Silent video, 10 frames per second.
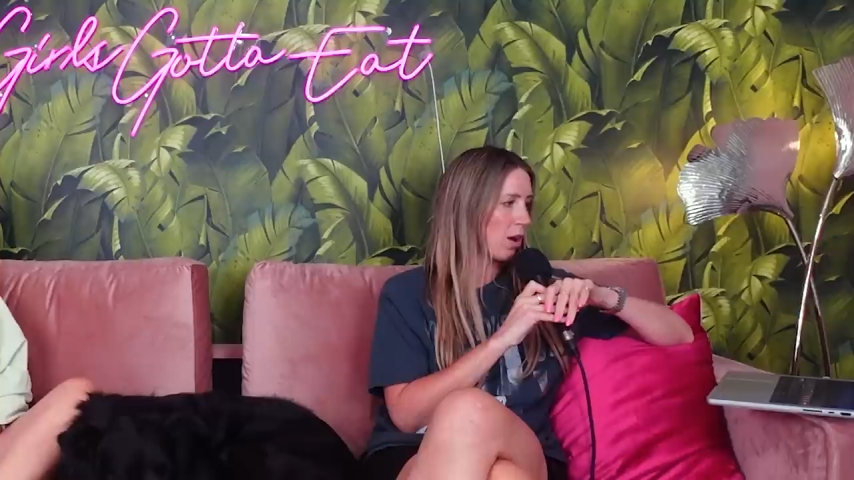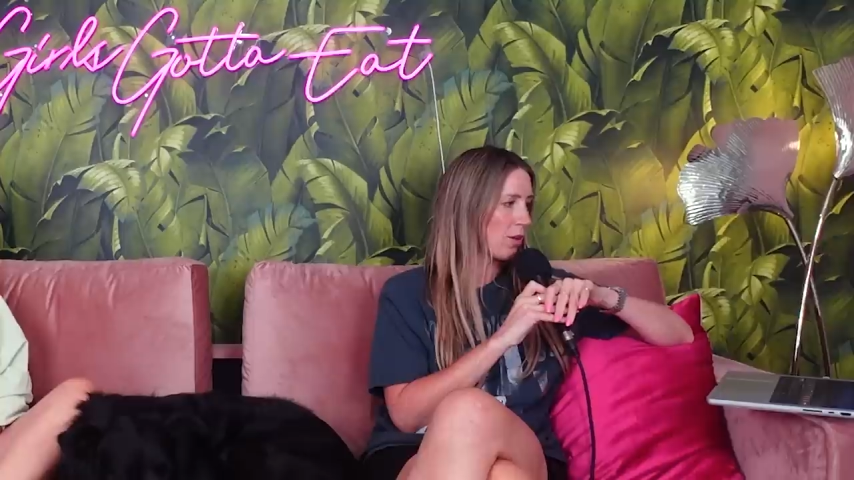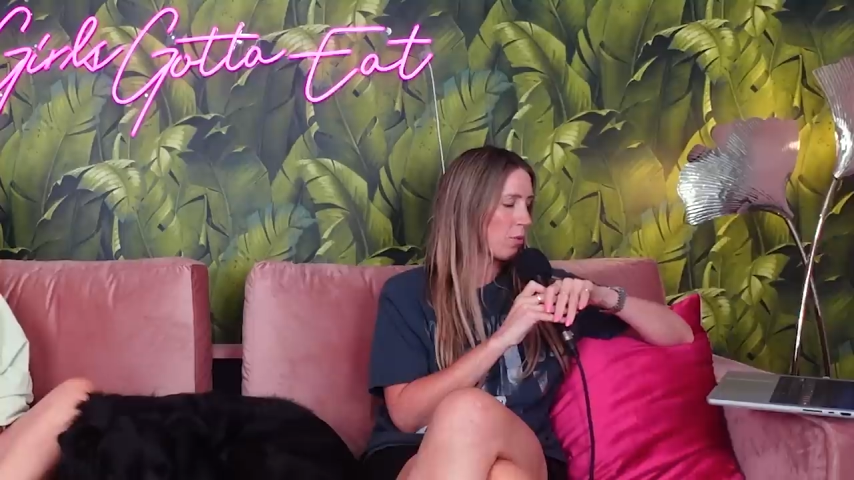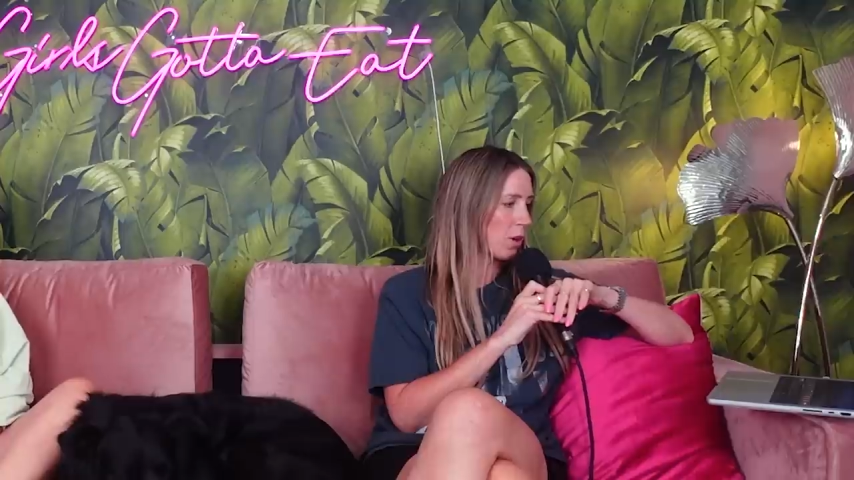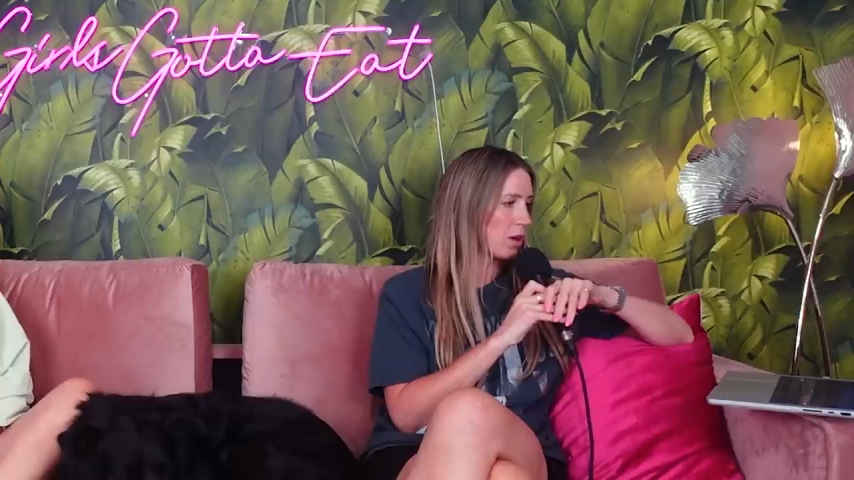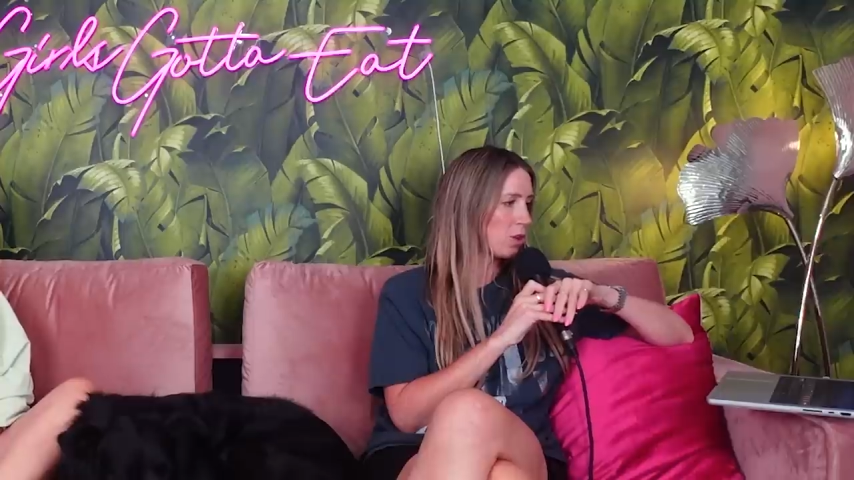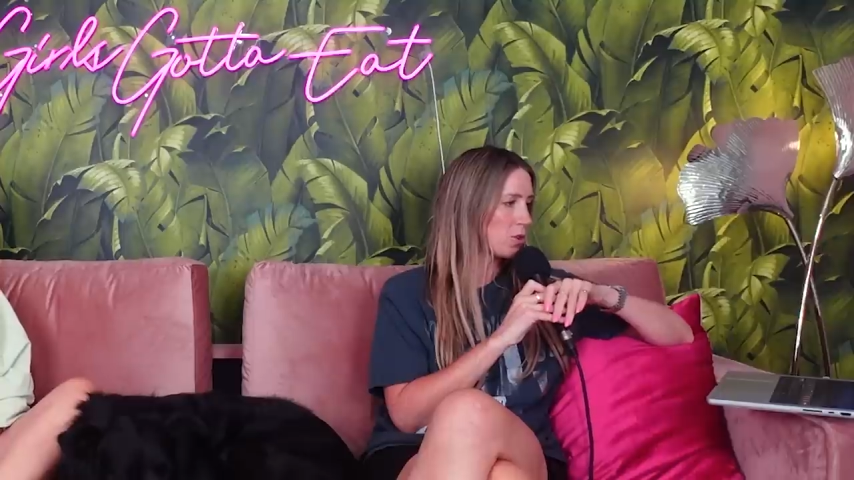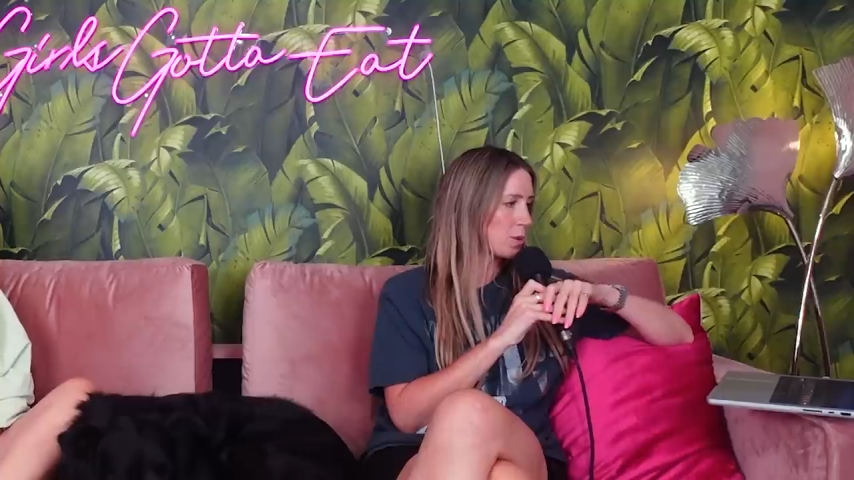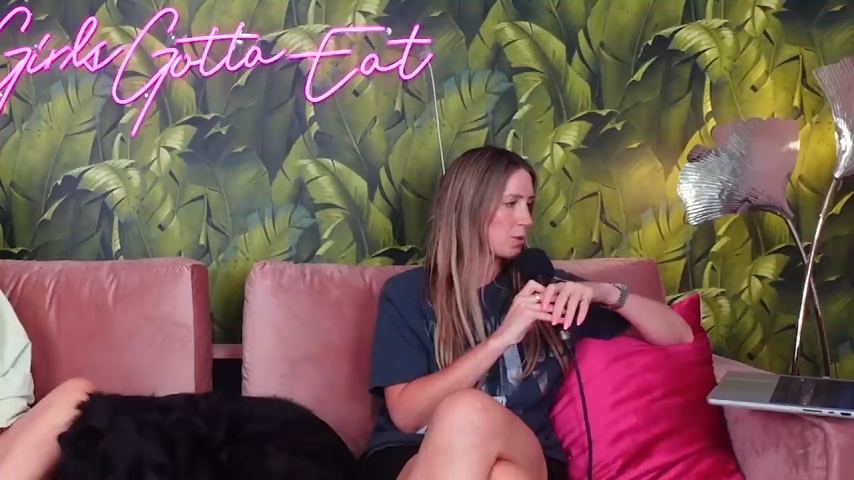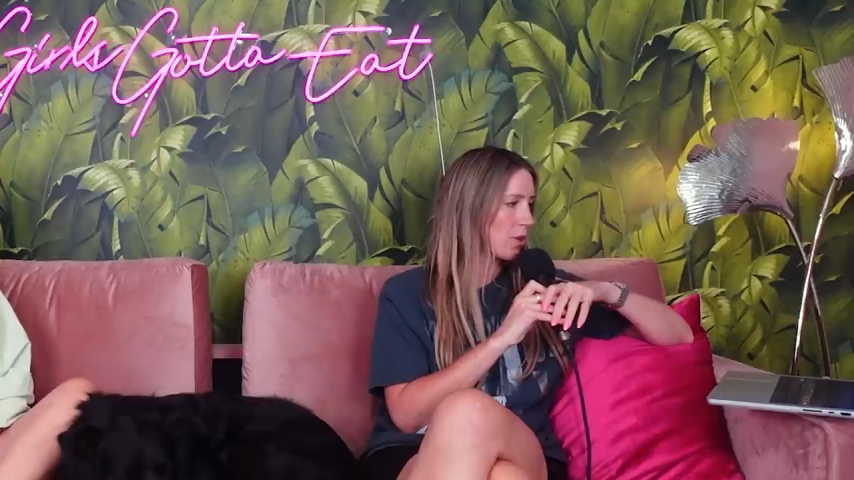off when
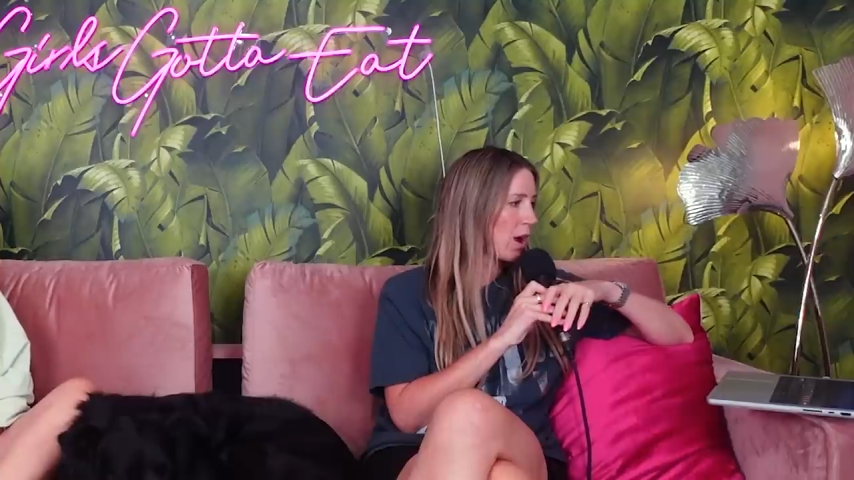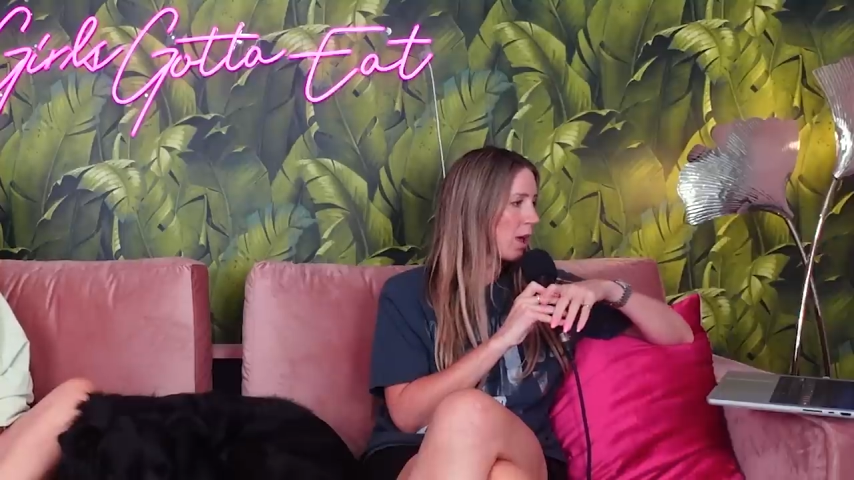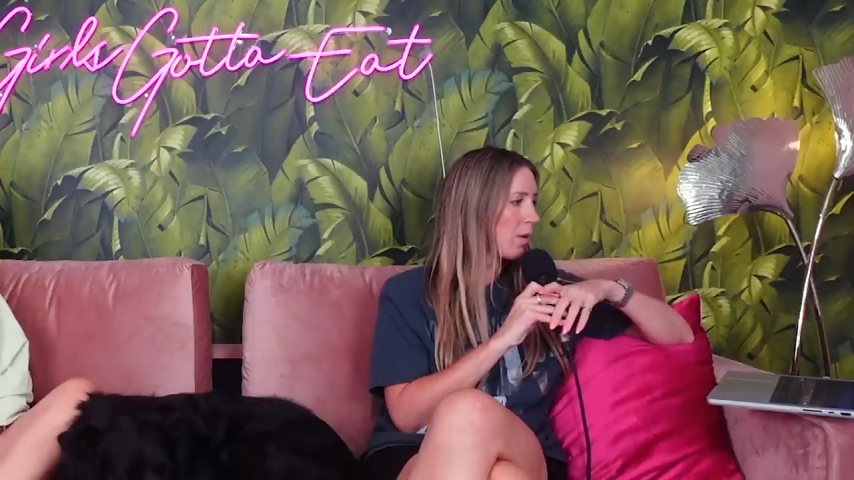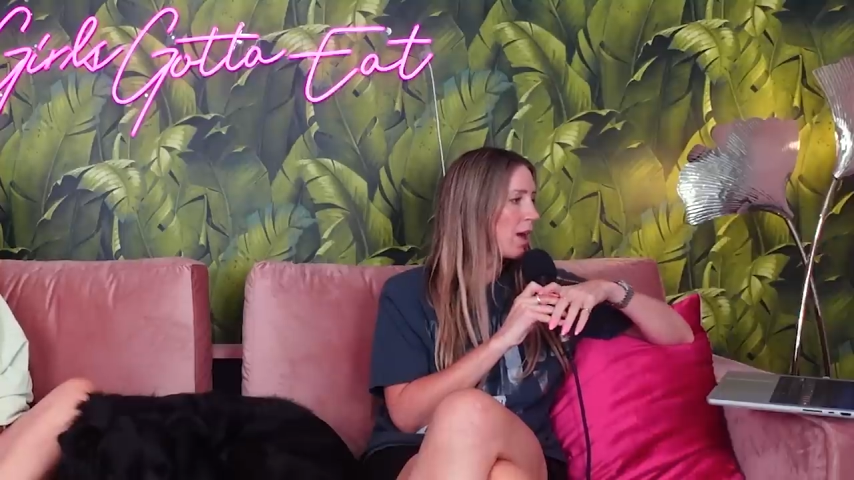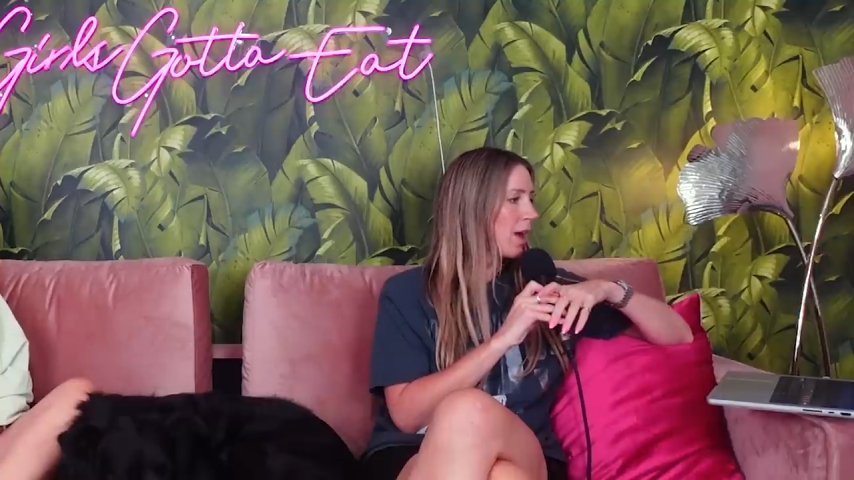you subscribe.